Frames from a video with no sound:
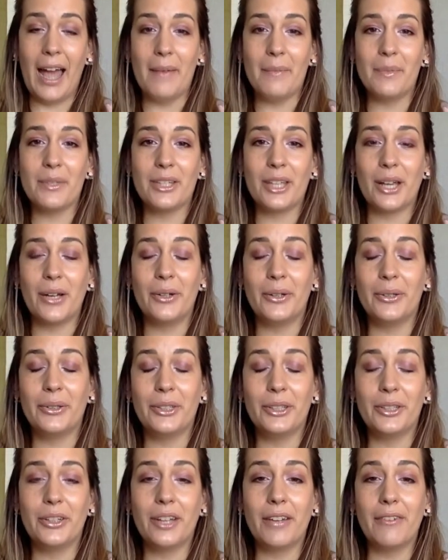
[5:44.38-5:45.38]
So
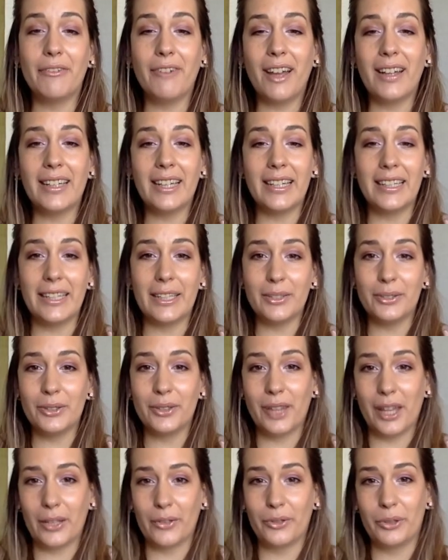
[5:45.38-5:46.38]
you can find a link to
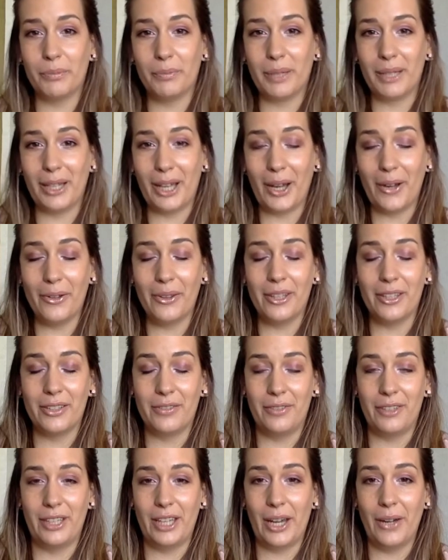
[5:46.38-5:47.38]
that group below this
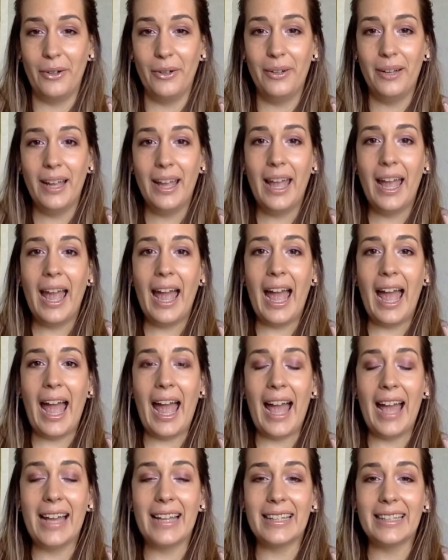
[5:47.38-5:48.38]
video,
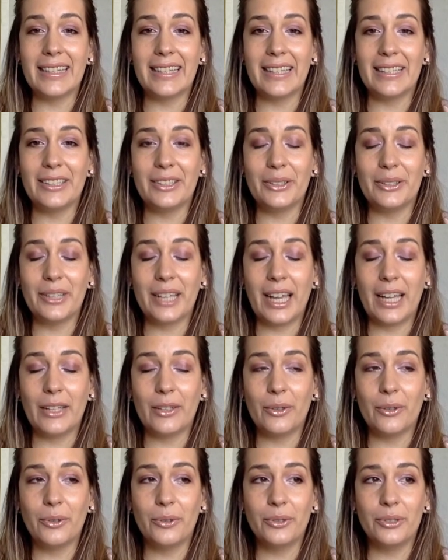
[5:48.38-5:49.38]
and you can
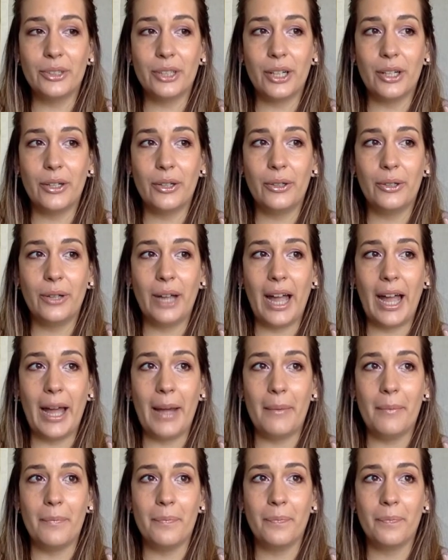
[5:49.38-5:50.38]
also
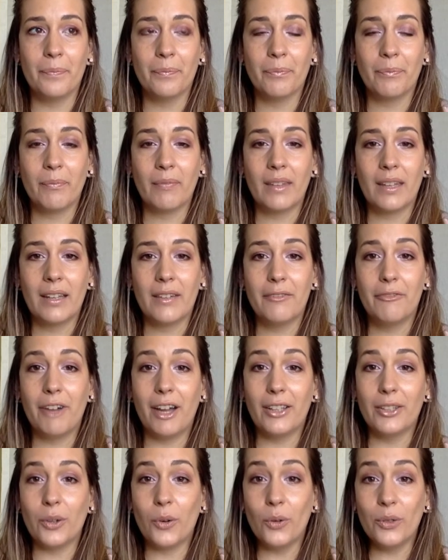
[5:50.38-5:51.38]

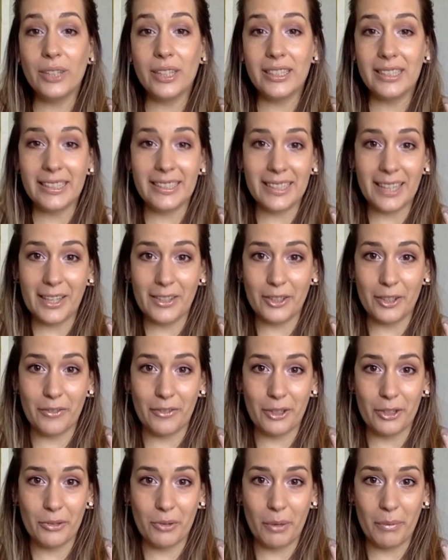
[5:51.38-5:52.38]
find all the details of
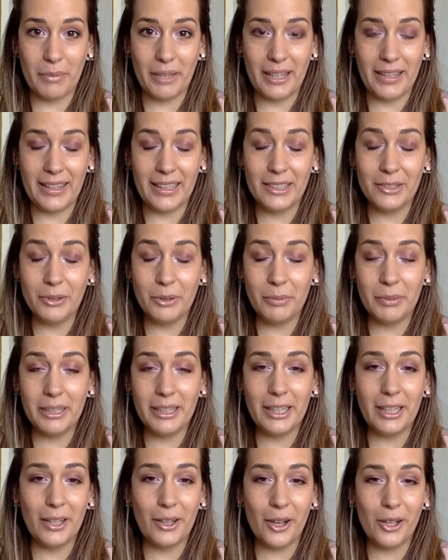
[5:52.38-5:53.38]
the swap there. This will be
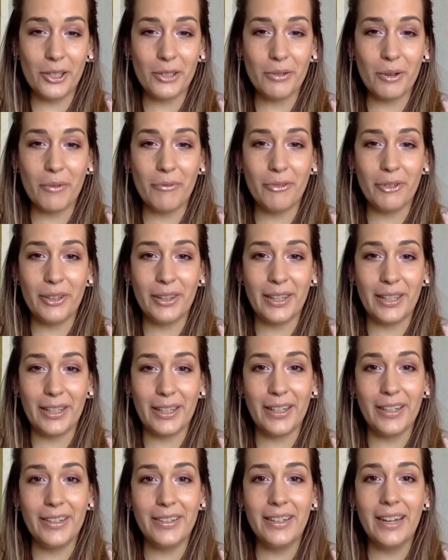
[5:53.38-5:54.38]
the last swap for the
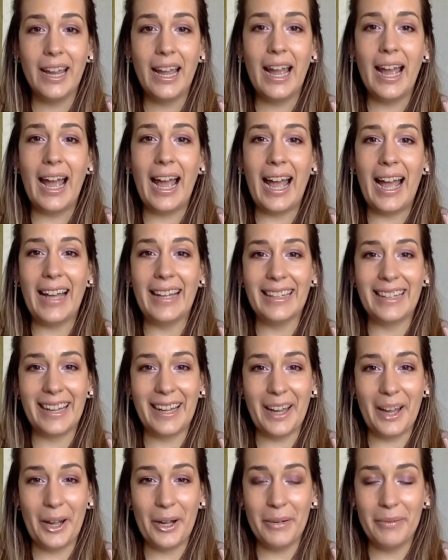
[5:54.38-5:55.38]
year, and I
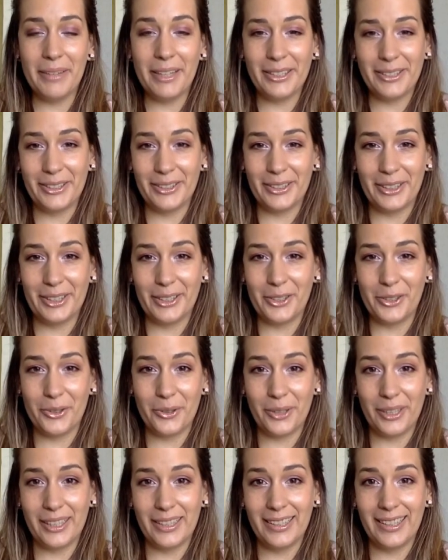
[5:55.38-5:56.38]
hope that you can
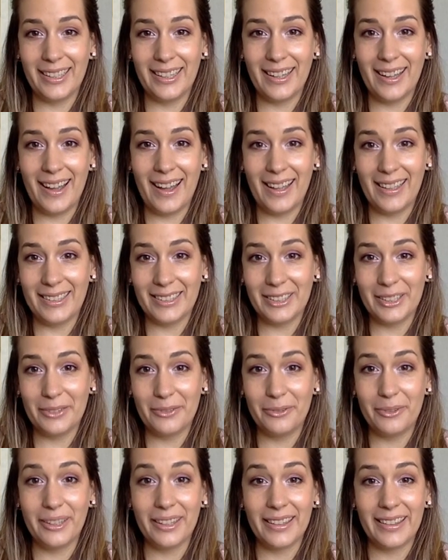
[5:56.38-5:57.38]
join us
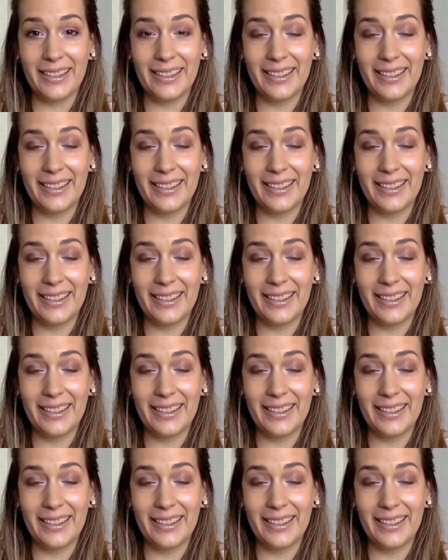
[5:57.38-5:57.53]
with